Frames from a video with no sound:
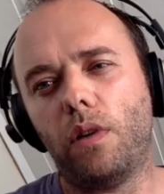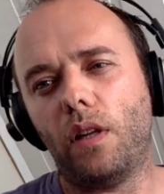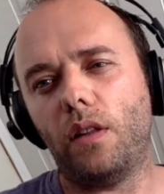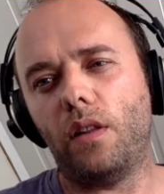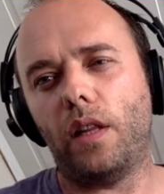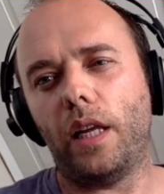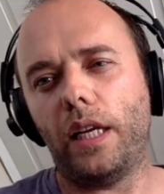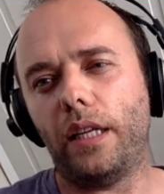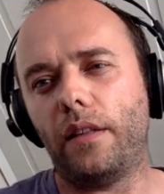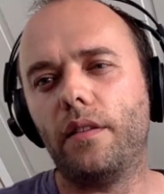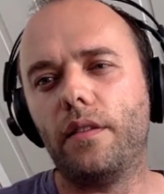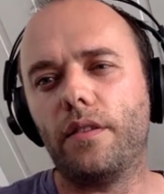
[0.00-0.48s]

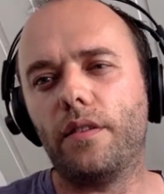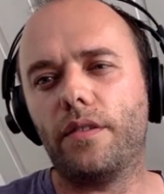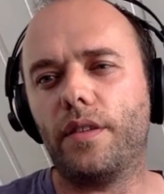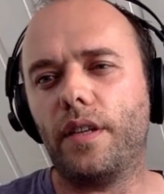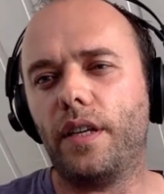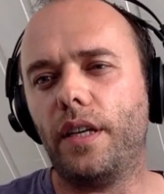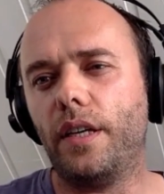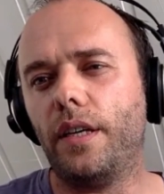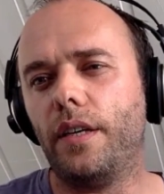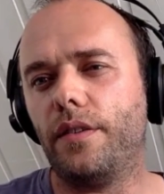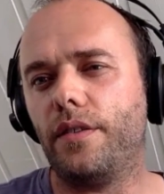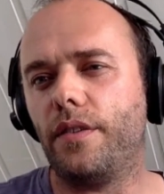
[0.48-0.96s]

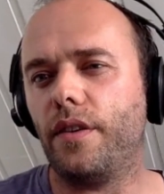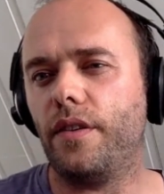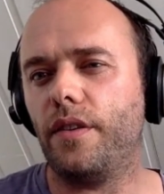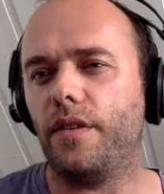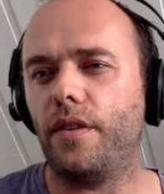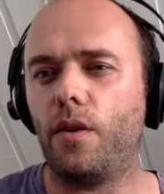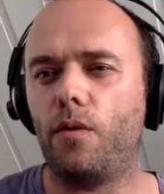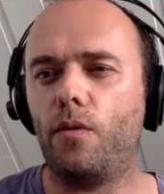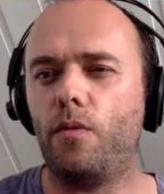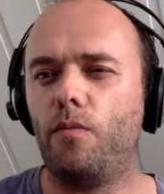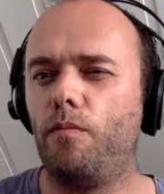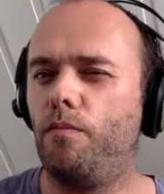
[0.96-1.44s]
latencies
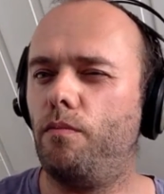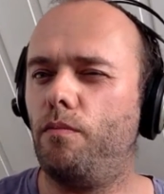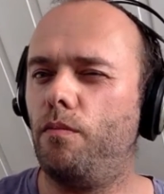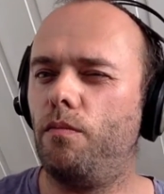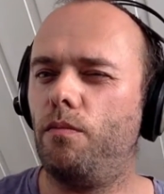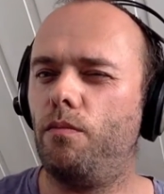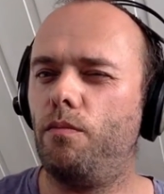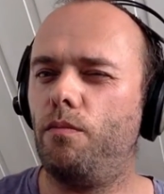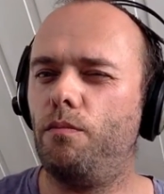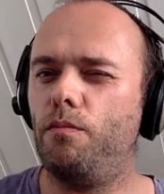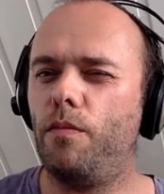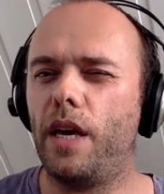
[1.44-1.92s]
in a,
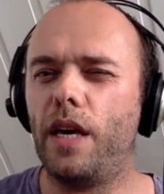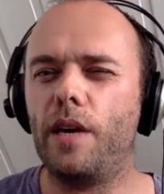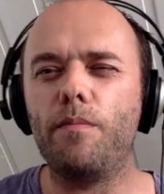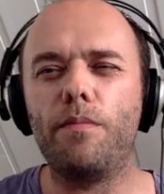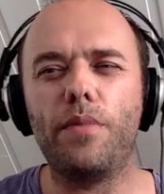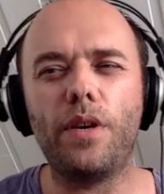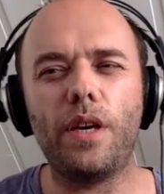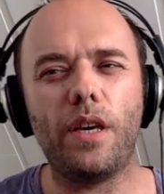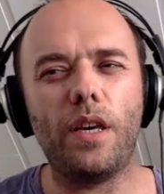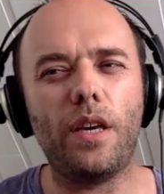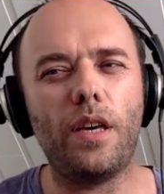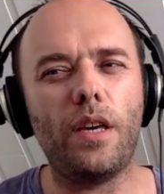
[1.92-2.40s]

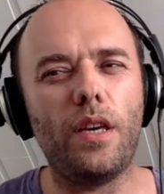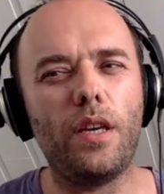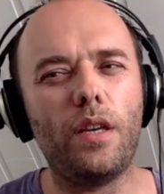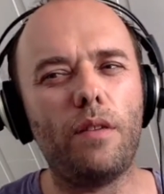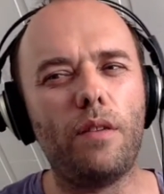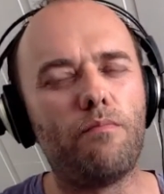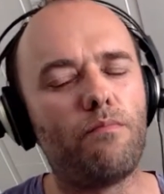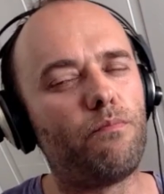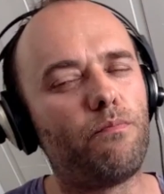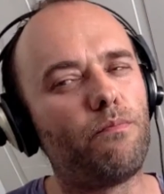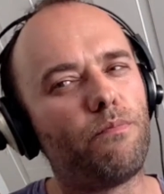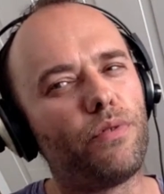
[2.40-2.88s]

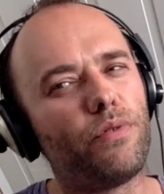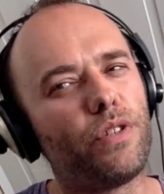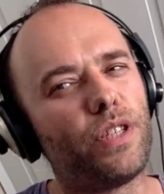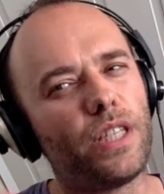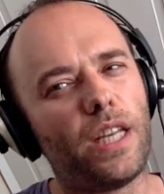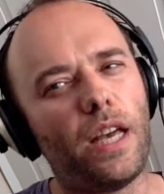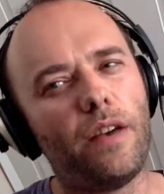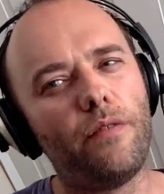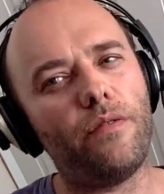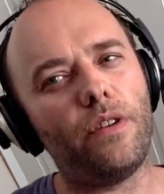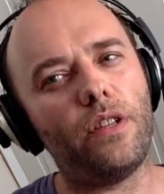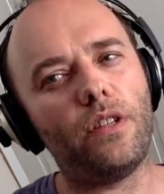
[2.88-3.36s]
maybe
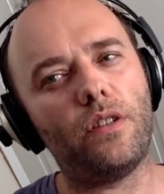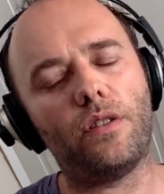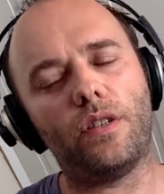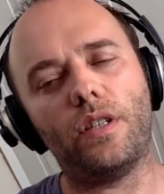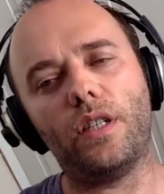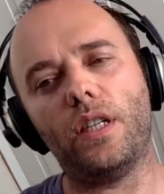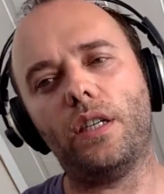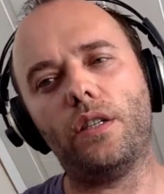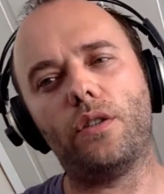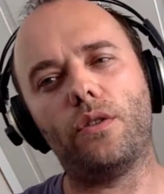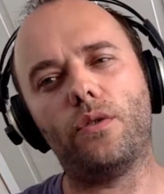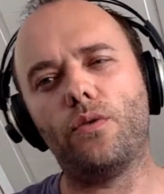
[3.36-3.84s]

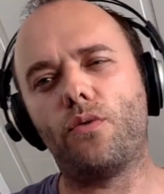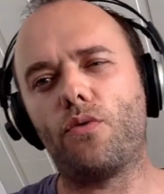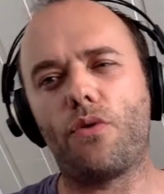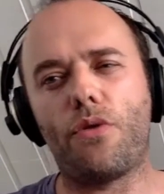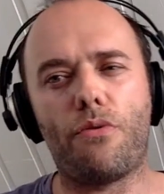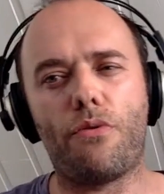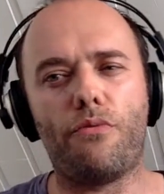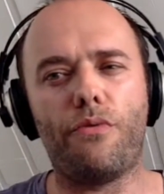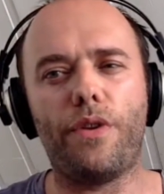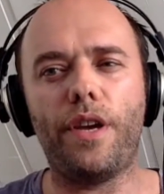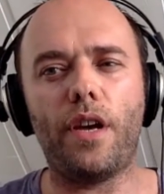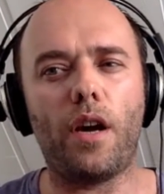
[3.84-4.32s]
70 to
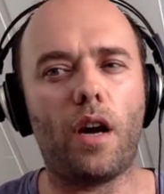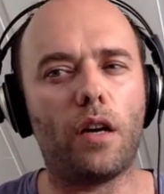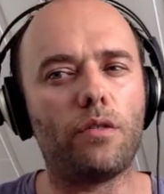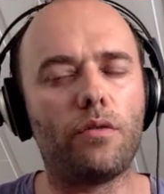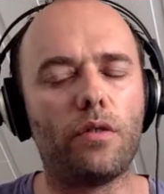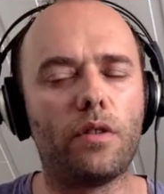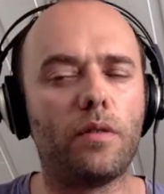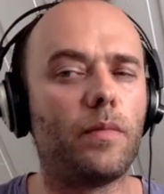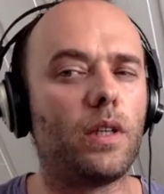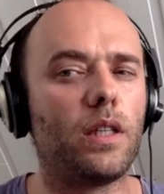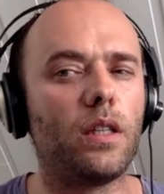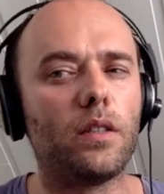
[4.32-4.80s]

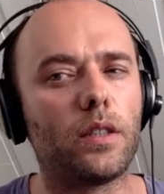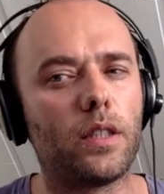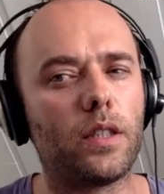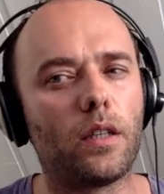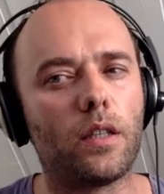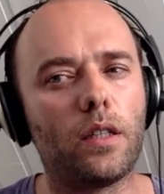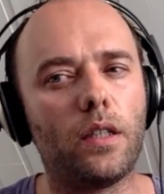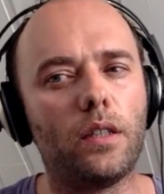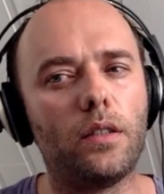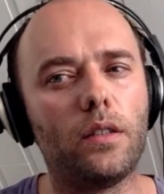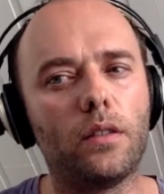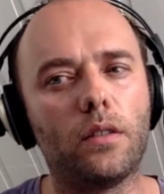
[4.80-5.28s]
300
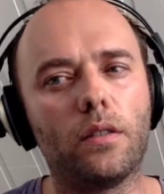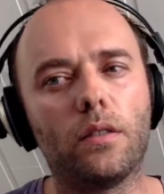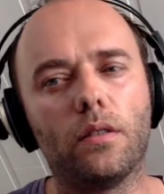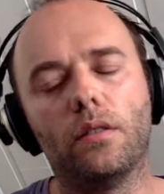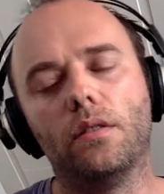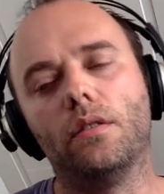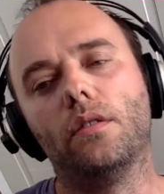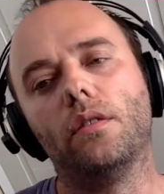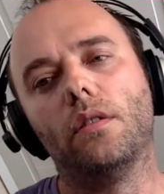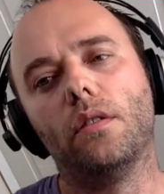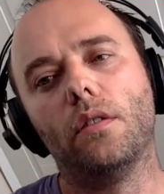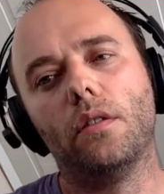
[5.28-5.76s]
milliseconds
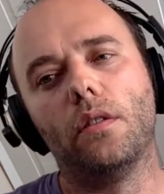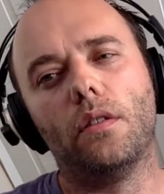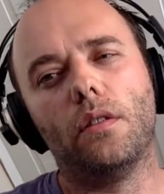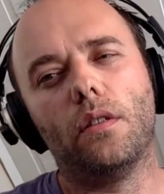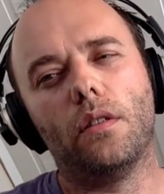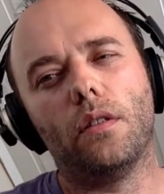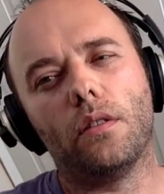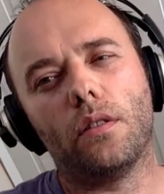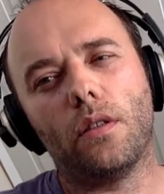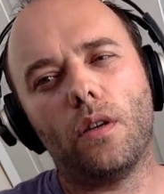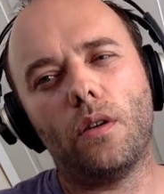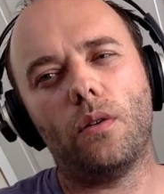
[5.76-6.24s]

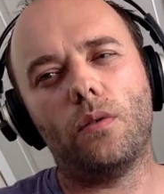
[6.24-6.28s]
mm-hmm.